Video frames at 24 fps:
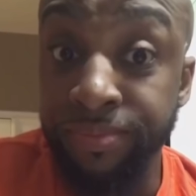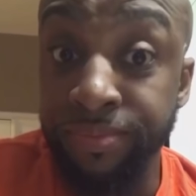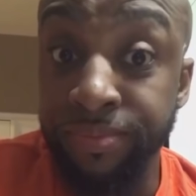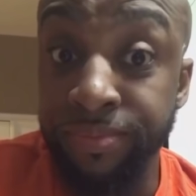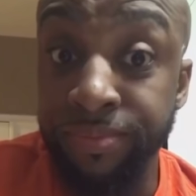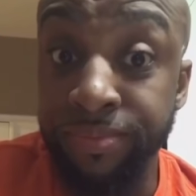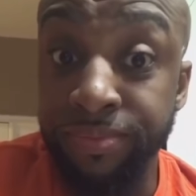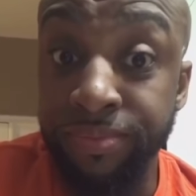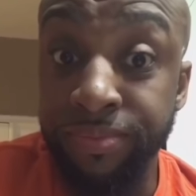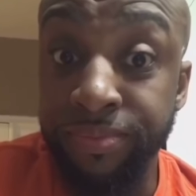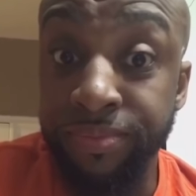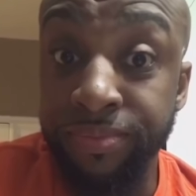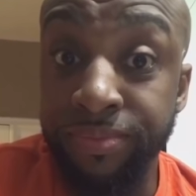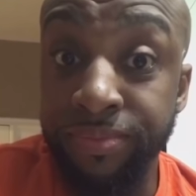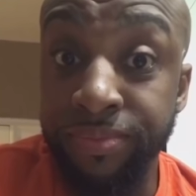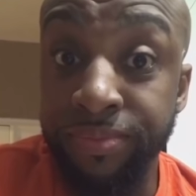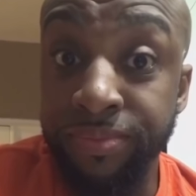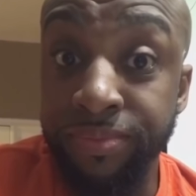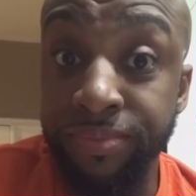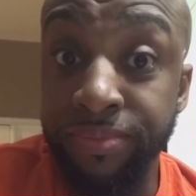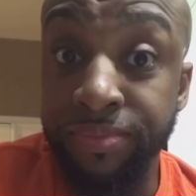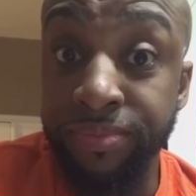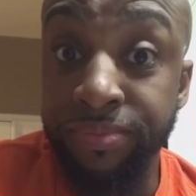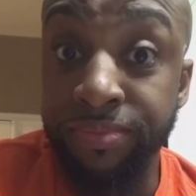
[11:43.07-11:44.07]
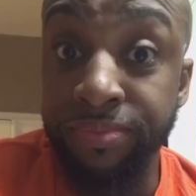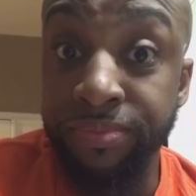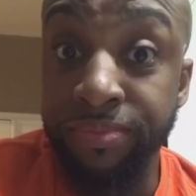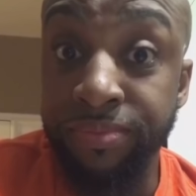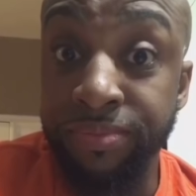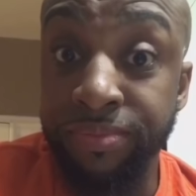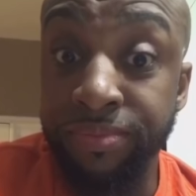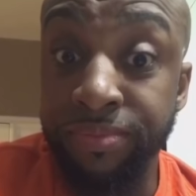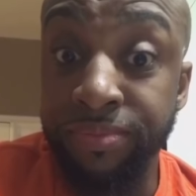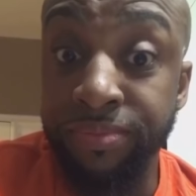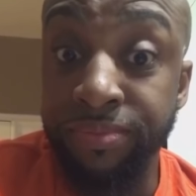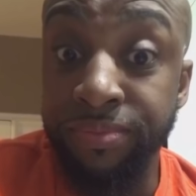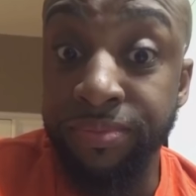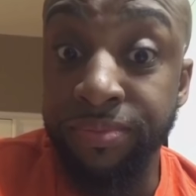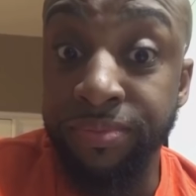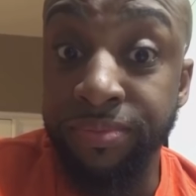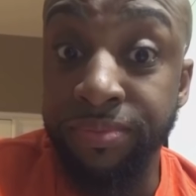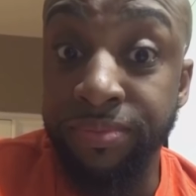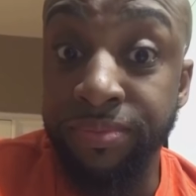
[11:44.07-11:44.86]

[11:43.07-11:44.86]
Nothing is said.